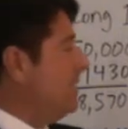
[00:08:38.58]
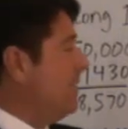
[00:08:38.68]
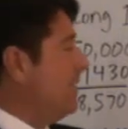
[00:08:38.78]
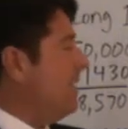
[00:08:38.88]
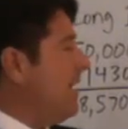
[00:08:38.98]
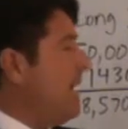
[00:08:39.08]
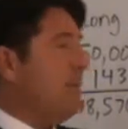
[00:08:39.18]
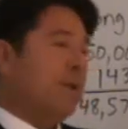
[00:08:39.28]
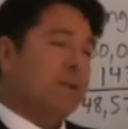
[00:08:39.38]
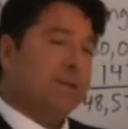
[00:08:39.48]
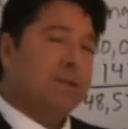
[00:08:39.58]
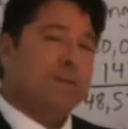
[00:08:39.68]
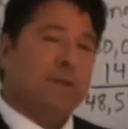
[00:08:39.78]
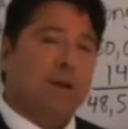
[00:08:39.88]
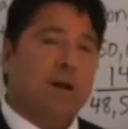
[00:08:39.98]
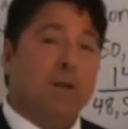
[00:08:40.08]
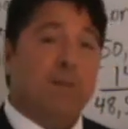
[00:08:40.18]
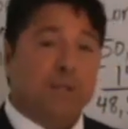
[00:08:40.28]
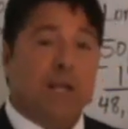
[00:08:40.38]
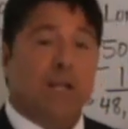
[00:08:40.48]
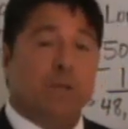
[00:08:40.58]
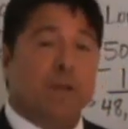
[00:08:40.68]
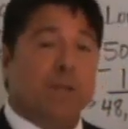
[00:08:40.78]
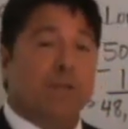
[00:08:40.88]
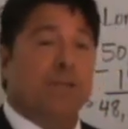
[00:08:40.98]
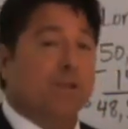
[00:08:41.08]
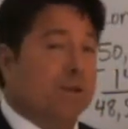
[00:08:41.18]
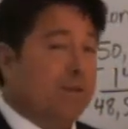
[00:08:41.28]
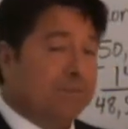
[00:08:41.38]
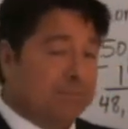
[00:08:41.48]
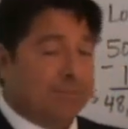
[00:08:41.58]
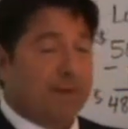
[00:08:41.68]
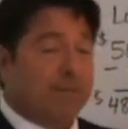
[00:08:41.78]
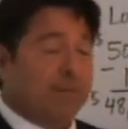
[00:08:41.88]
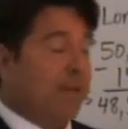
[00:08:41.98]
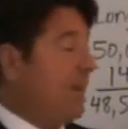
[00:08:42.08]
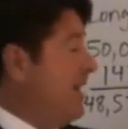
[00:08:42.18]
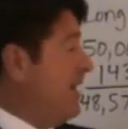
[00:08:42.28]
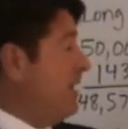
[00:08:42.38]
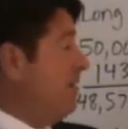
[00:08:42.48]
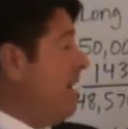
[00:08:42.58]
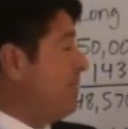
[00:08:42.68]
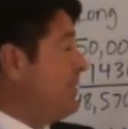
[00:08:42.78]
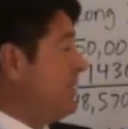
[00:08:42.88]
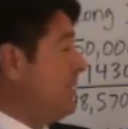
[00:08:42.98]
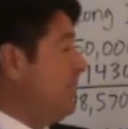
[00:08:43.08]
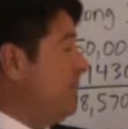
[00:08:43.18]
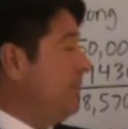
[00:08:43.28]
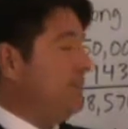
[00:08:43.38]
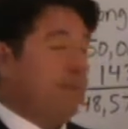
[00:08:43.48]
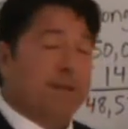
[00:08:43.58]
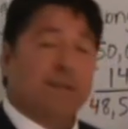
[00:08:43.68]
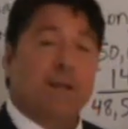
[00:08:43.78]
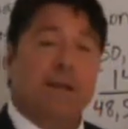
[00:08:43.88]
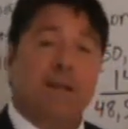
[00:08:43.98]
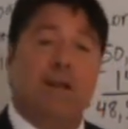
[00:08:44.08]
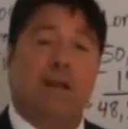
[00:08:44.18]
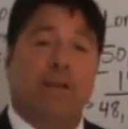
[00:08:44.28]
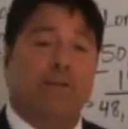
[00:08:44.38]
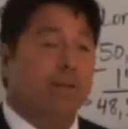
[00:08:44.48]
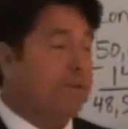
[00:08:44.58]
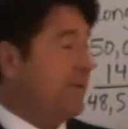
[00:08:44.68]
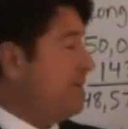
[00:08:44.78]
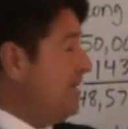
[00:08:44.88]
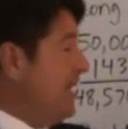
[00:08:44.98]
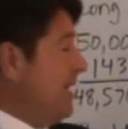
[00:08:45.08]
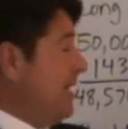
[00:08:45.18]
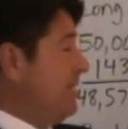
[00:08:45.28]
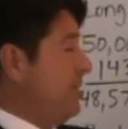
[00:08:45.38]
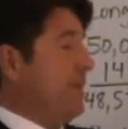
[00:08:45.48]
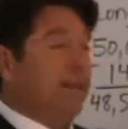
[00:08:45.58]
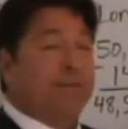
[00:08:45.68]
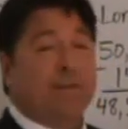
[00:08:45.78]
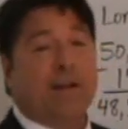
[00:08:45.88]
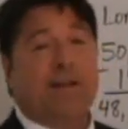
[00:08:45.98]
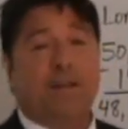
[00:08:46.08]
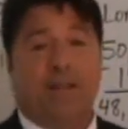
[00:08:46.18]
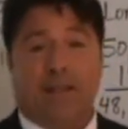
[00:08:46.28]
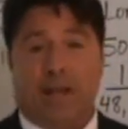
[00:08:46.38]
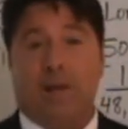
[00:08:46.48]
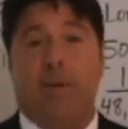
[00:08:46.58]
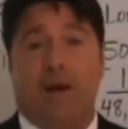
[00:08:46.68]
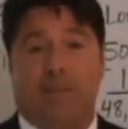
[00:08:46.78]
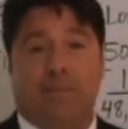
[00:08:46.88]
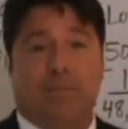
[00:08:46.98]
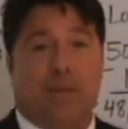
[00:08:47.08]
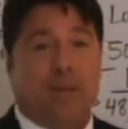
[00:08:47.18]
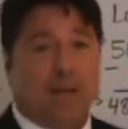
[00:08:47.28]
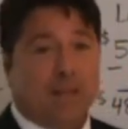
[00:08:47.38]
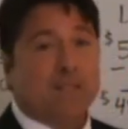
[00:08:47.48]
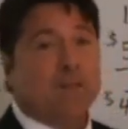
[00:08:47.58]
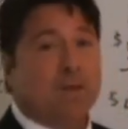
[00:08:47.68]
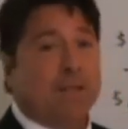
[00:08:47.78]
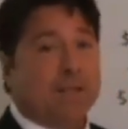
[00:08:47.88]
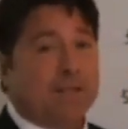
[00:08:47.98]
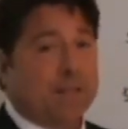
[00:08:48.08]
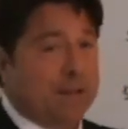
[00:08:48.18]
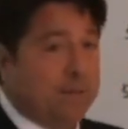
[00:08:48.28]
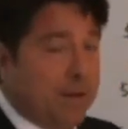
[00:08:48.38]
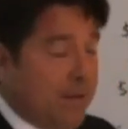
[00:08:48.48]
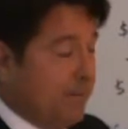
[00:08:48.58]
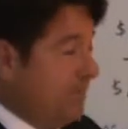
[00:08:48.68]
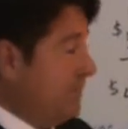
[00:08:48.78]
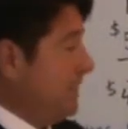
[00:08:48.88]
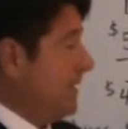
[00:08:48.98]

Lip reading: to figure out how much on a percentage basis roughly your option's going to move based on the underlying futures. It's your delta factor that you care about. That's the one that's going to